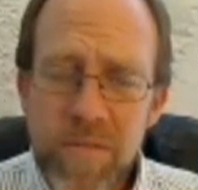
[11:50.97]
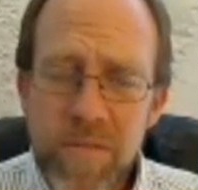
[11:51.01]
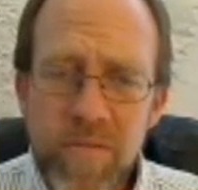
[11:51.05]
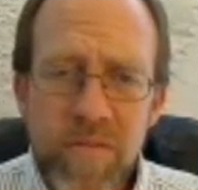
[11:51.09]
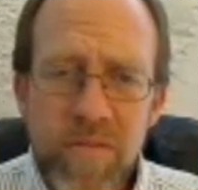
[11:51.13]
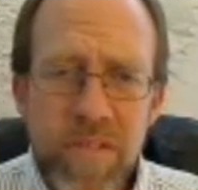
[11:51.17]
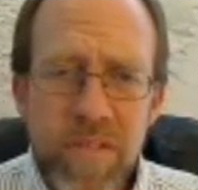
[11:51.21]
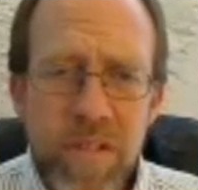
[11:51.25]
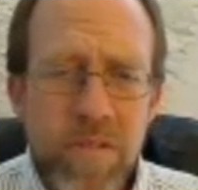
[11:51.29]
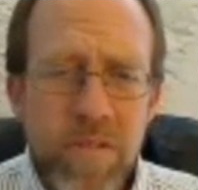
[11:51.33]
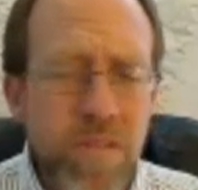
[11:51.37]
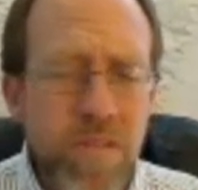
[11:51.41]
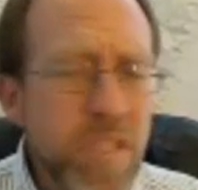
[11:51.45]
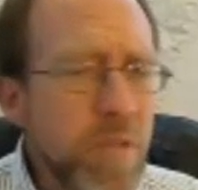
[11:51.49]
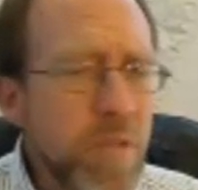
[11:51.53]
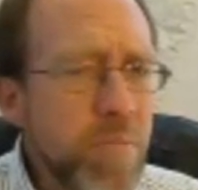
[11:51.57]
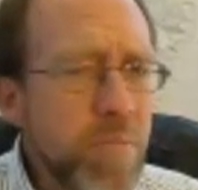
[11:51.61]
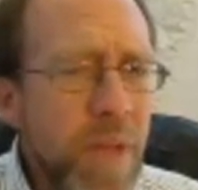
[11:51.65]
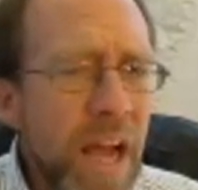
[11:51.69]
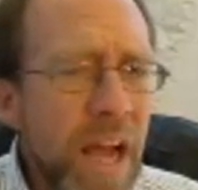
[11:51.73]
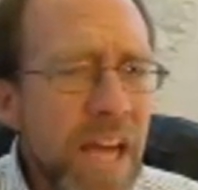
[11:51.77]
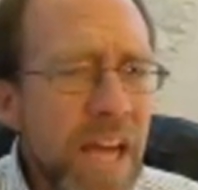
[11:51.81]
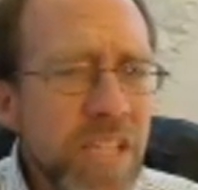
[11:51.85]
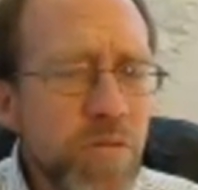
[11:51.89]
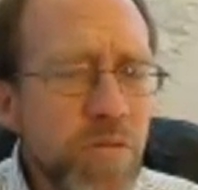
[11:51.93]
some
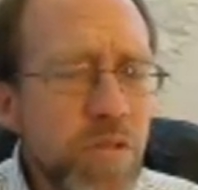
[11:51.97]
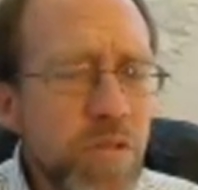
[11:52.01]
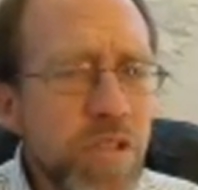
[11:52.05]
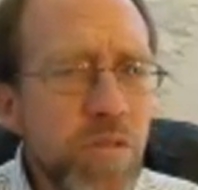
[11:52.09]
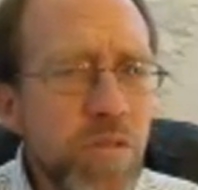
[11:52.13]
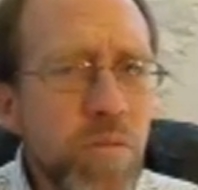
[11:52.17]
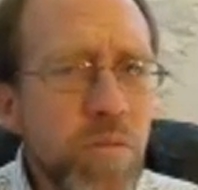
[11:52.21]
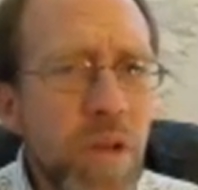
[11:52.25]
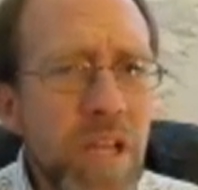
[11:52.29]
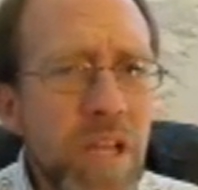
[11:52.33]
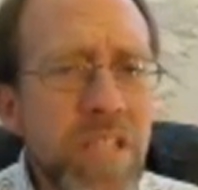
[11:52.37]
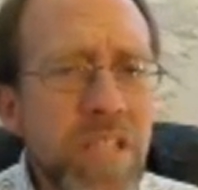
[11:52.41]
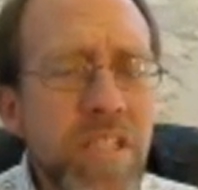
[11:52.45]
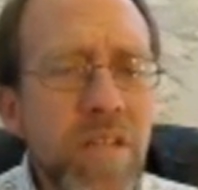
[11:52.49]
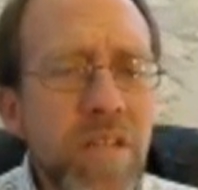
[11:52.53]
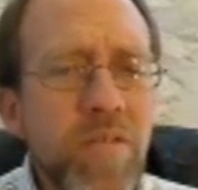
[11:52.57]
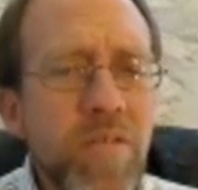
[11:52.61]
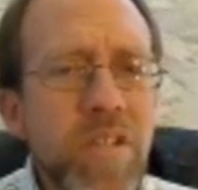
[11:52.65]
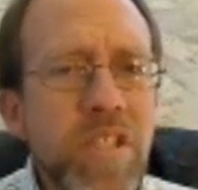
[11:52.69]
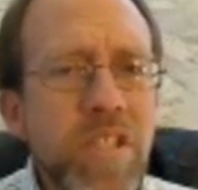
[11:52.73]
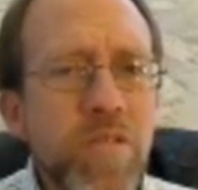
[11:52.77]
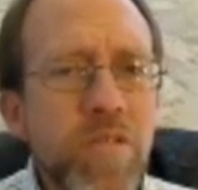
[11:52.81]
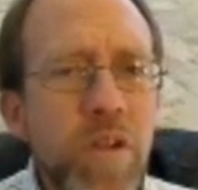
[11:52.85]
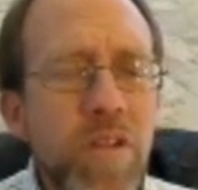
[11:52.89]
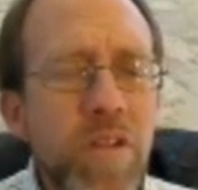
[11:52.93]
passwords are relatively
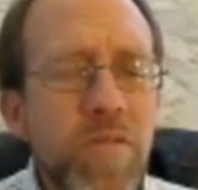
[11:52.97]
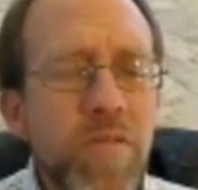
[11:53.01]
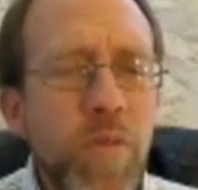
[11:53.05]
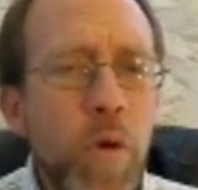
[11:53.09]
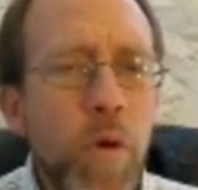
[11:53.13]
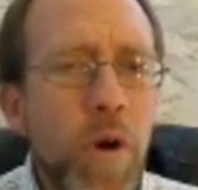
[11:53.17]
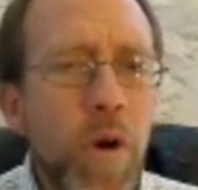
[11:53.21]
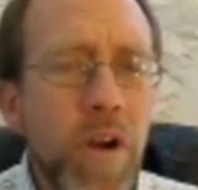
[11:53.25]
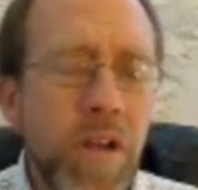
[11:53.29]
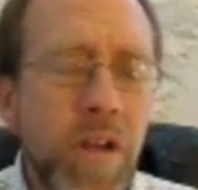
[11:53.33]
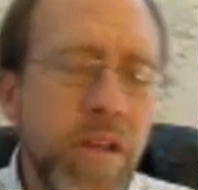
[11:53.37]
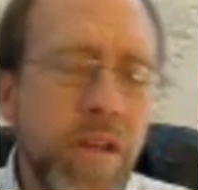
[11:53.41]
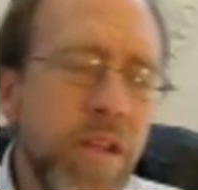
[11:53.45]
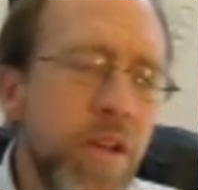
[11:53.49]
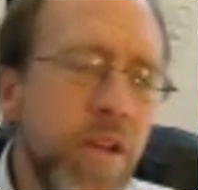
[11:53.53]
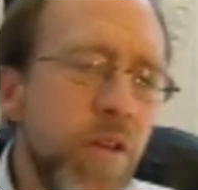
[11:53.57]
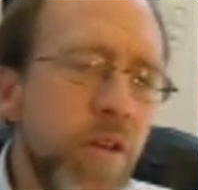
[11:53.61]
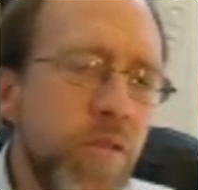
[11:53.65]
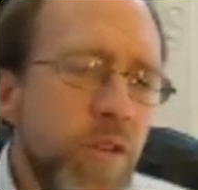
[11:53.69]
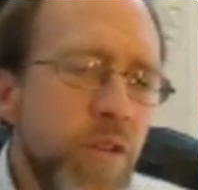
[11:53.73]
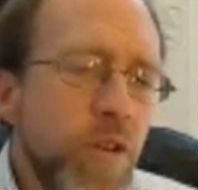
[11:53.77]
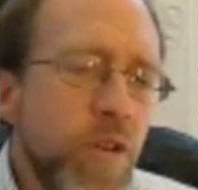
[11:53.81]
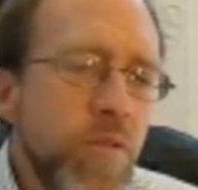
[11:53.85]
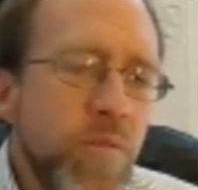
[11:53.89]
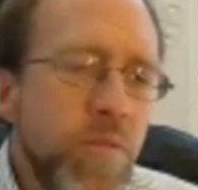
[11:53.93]
straightforward, and you know if
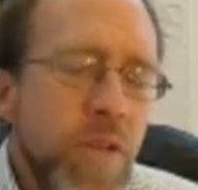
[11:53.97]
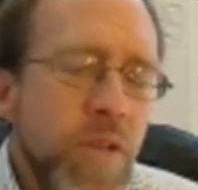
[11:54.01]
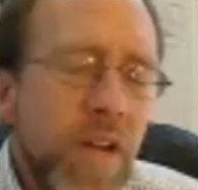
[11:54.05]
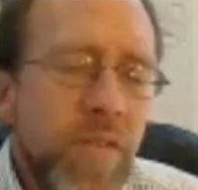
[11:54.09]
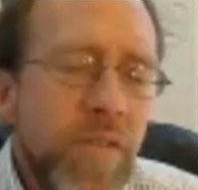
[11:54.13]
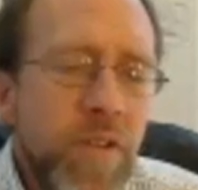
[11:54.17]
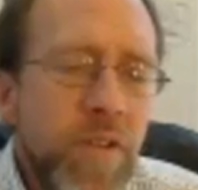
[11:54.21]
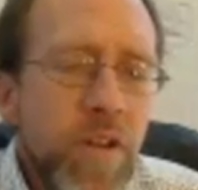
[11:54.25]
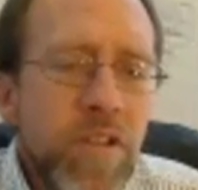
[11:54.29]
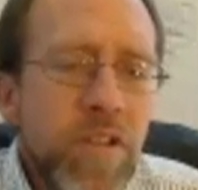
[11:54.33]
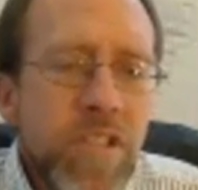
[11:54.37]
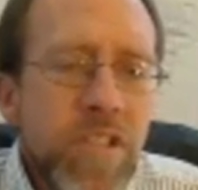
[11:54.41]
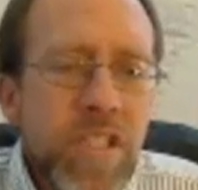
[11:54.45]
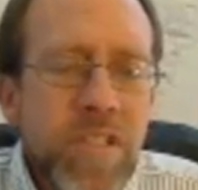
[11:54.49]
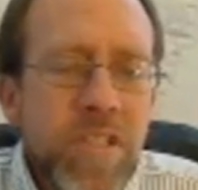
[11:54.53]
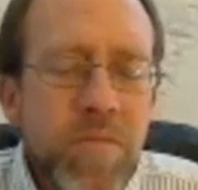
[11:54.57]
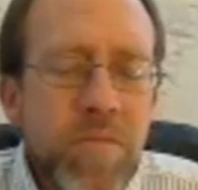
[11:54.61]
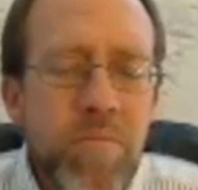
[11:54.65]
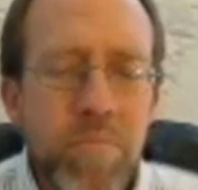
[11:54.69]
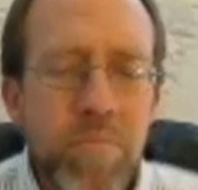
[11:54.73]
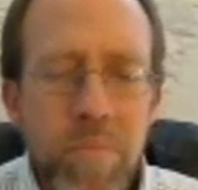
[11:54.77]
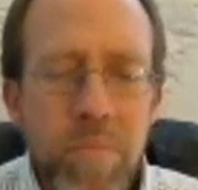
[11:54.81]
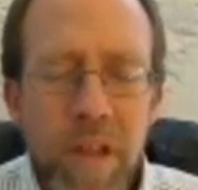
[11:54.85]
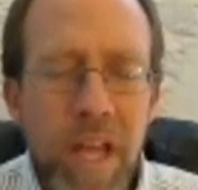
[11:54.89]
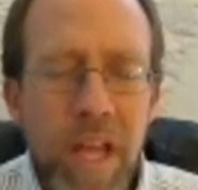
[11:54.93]
you're if you're just
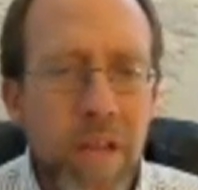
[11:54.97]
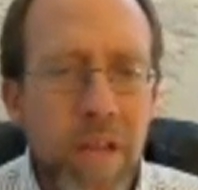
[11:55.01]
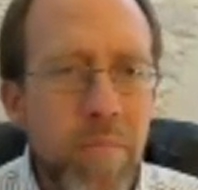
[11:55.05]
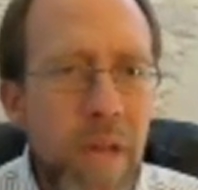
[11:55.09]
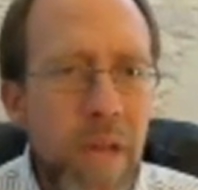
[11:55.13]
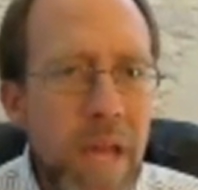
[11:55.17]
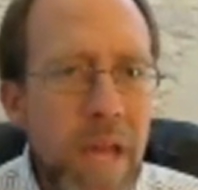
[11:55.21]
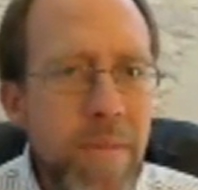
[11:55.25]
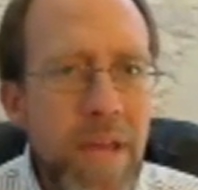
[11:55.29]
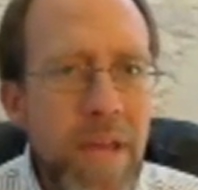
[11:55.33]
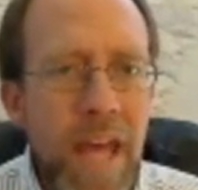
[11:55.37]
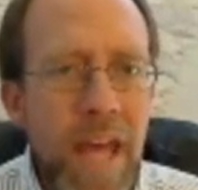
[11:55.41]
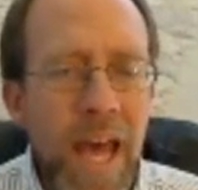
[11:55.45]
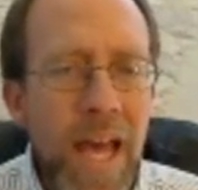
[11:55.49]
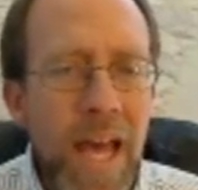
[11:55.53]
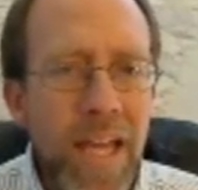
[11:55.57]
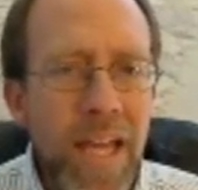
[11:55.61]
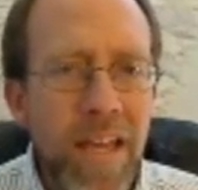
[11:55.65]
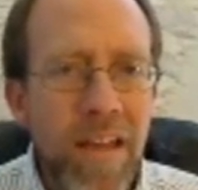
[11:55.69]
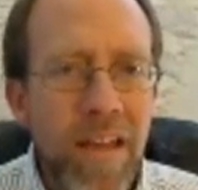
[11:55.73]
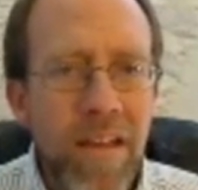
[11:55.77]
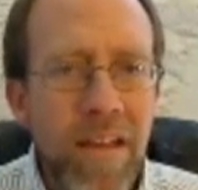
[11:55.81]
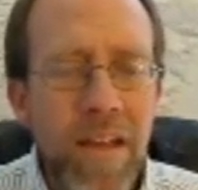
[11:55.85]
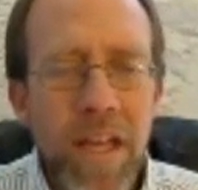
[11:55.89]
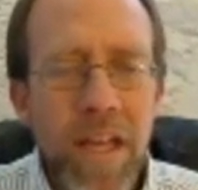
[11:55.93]
playing baby
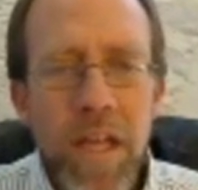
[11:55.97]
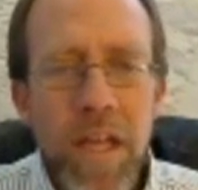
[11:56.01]
hacking,